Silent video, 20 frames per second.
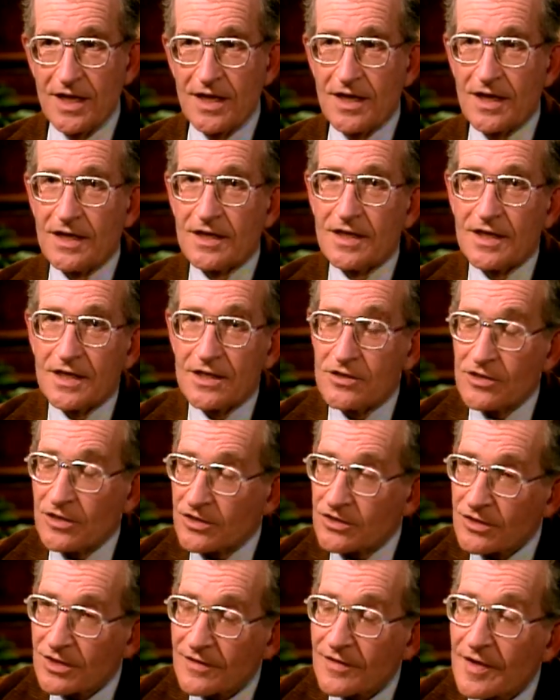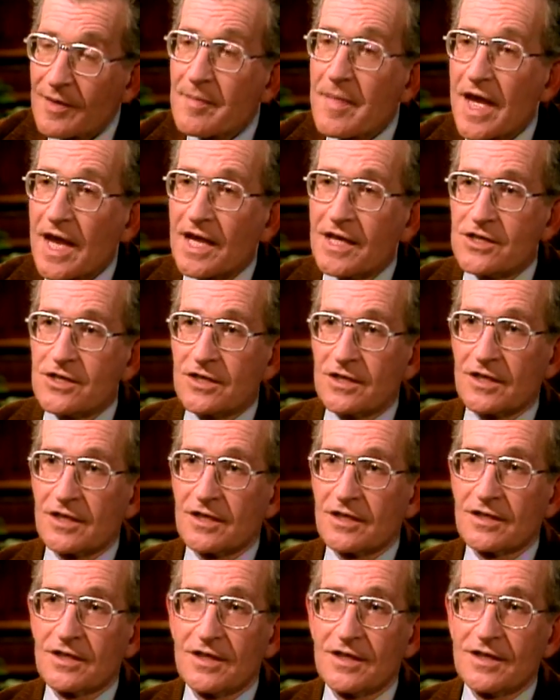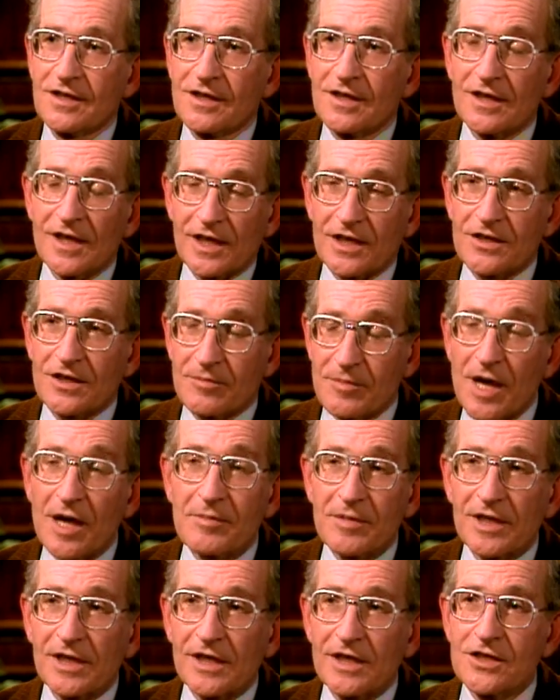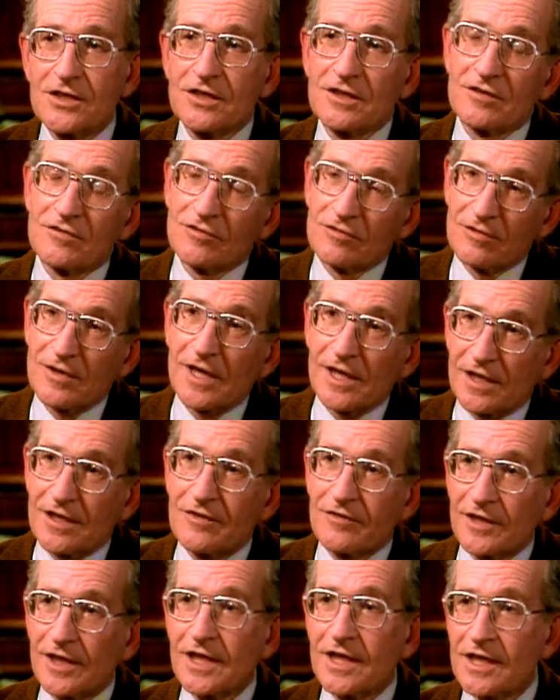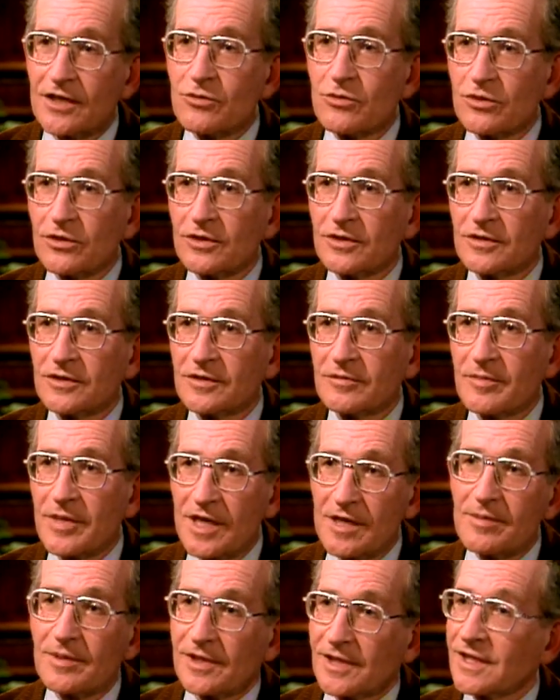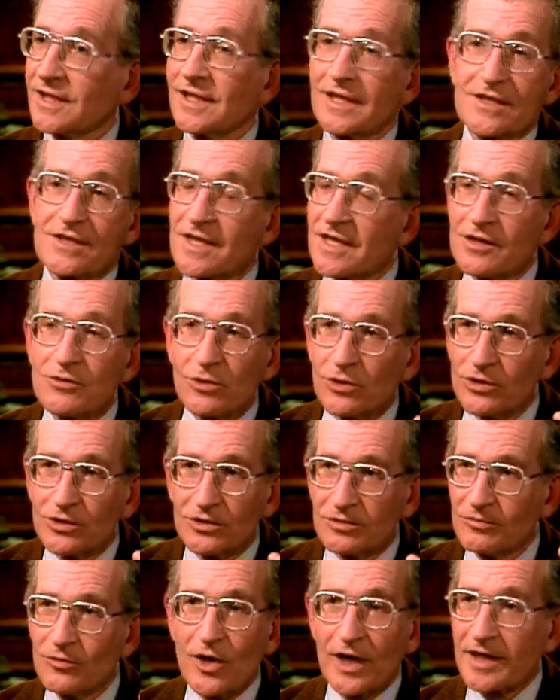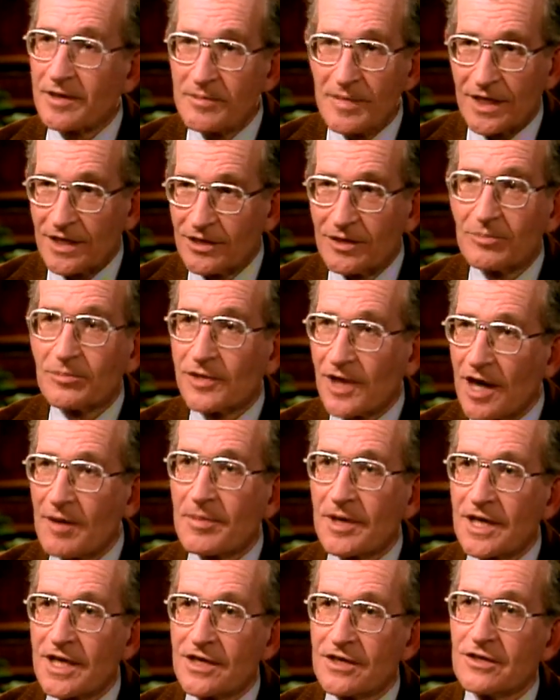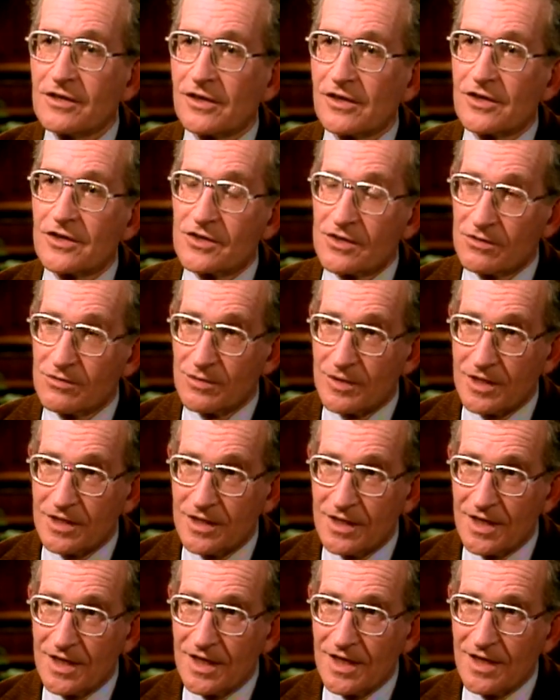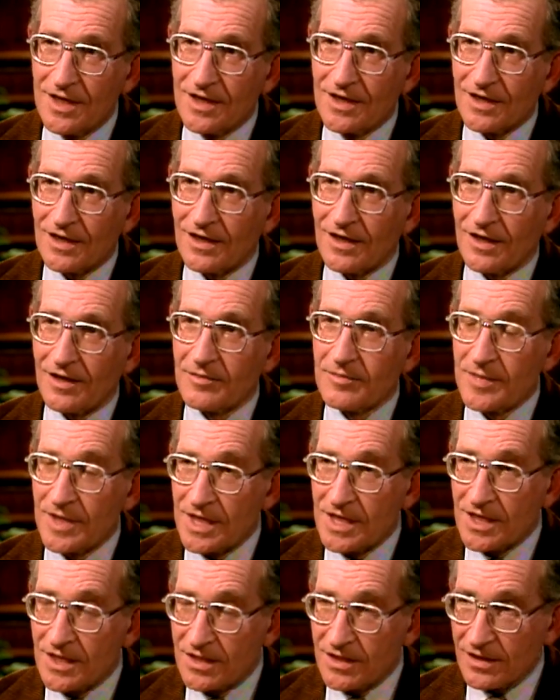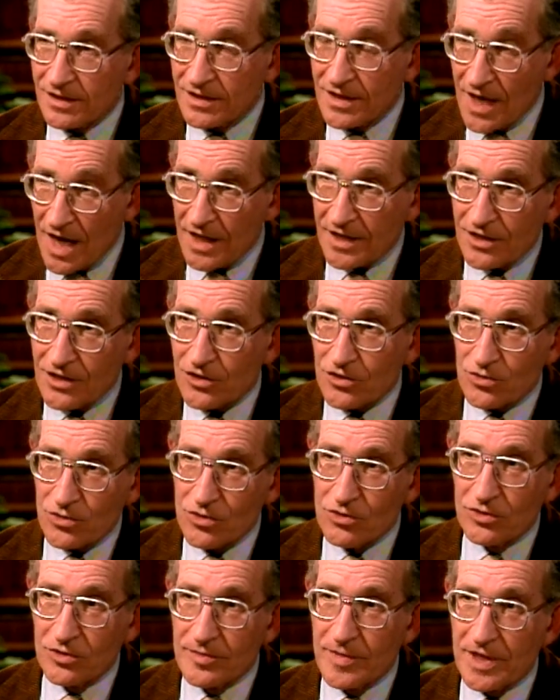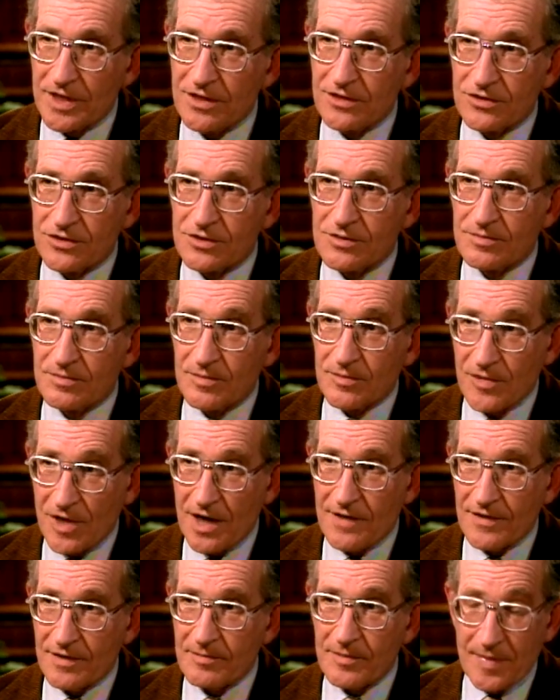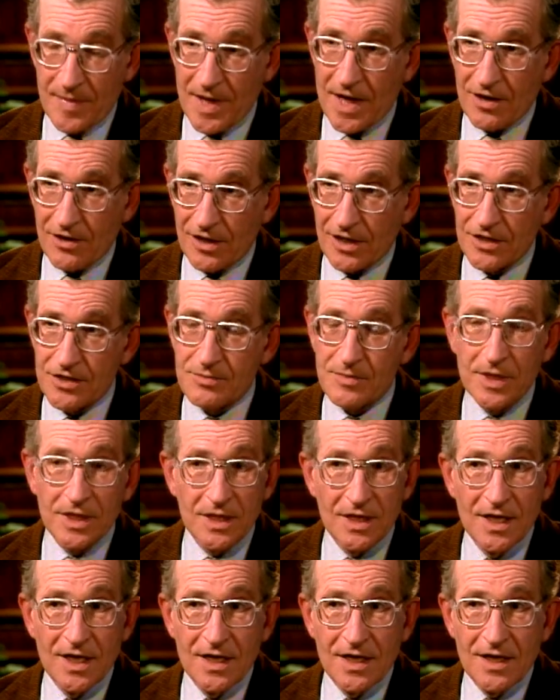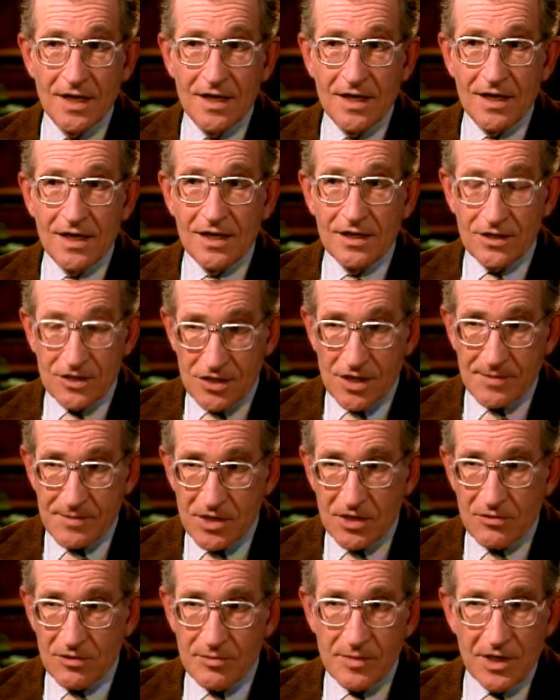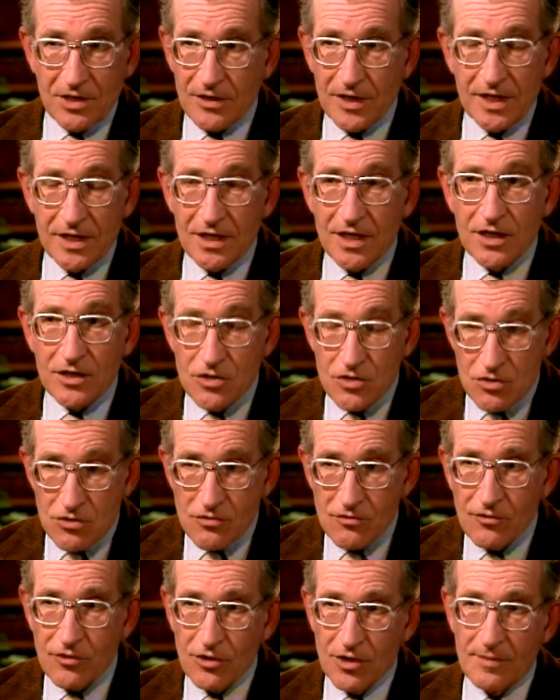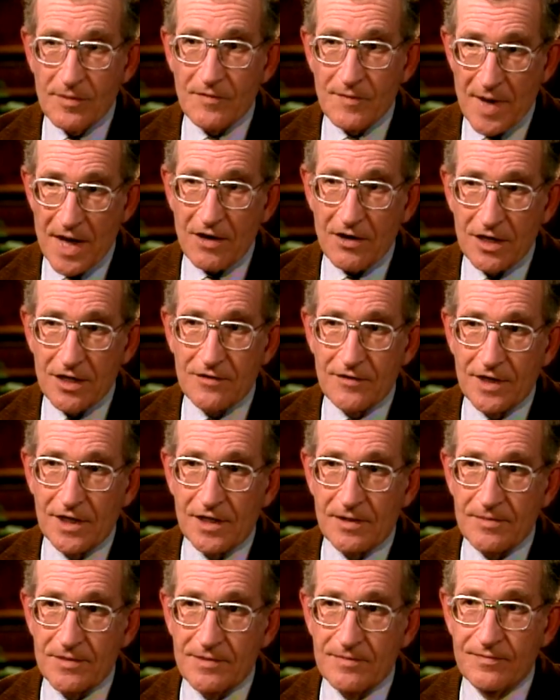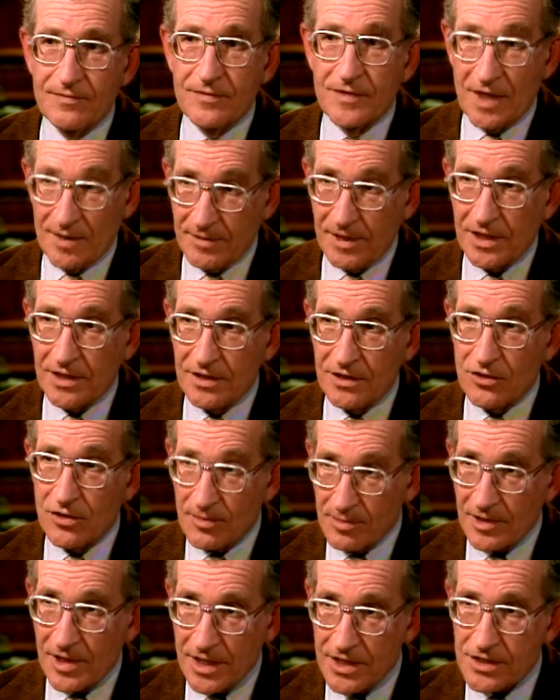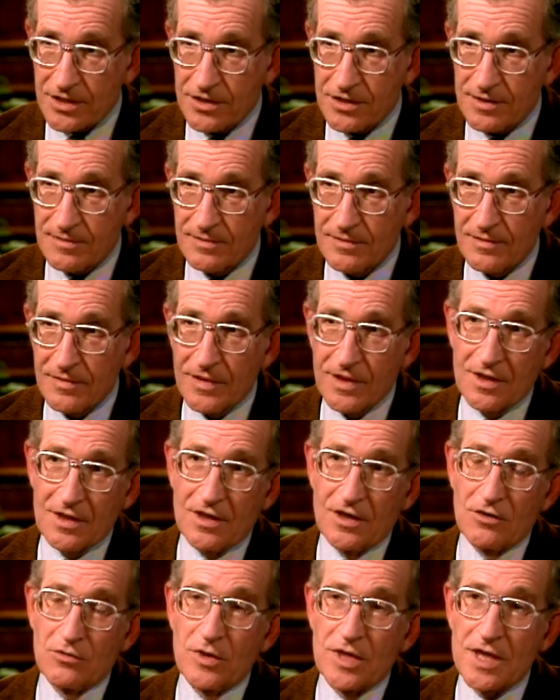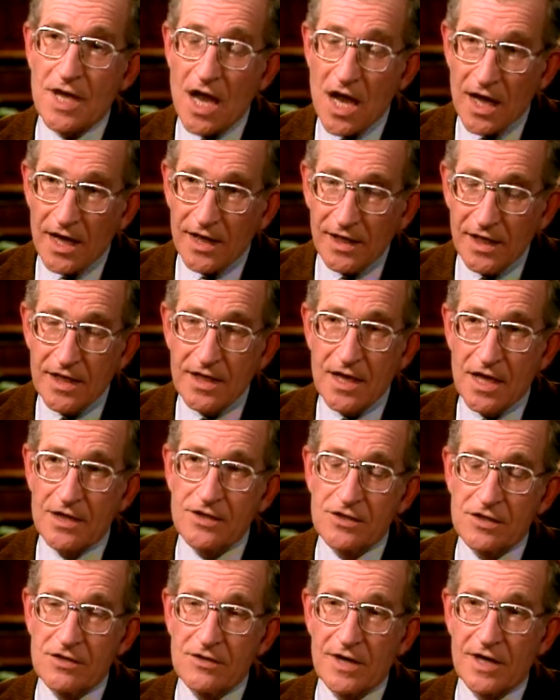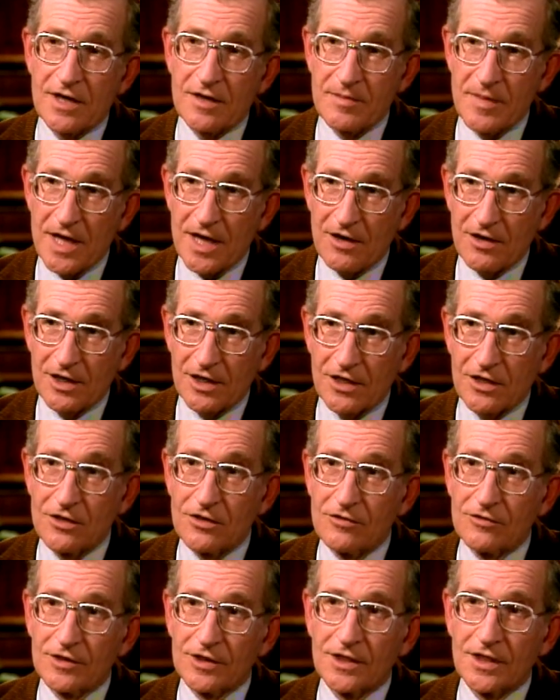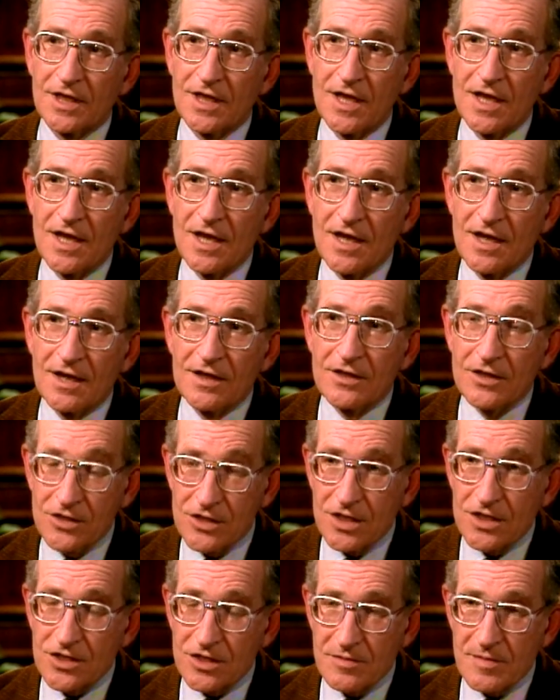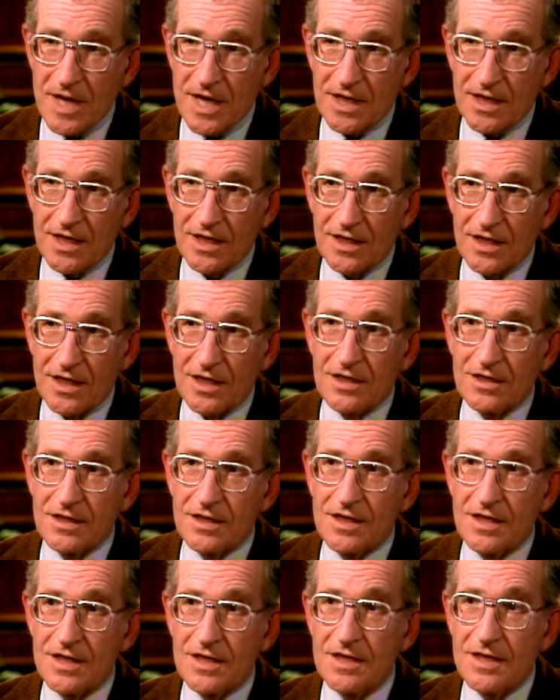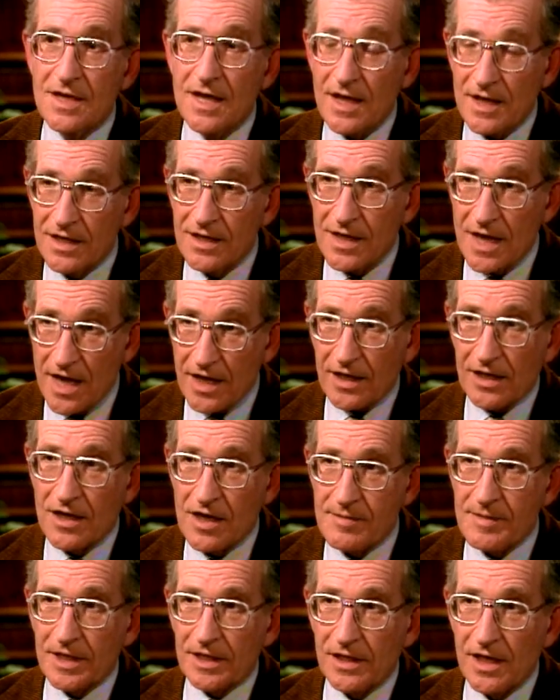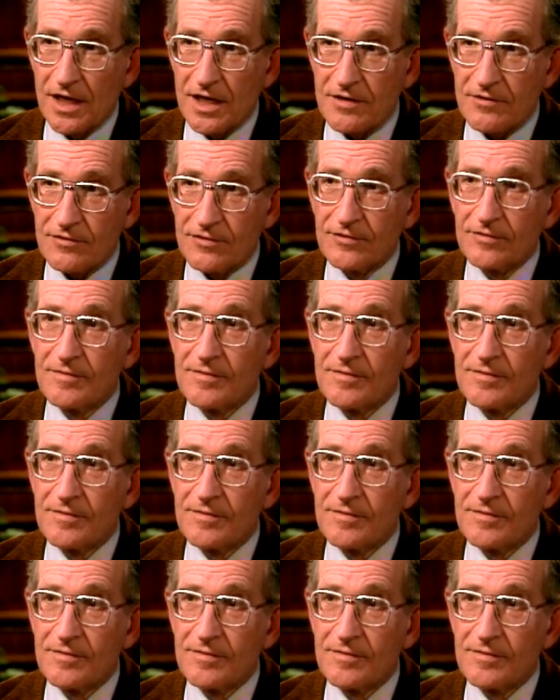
And you could sort of imagine a population of relatively equal people, at least equal white male property owners, who would be not controlled by those private powers. But in the subsequent period, a new form of power developed, namely corporations, with highly concentrated power over decision-making in economic life.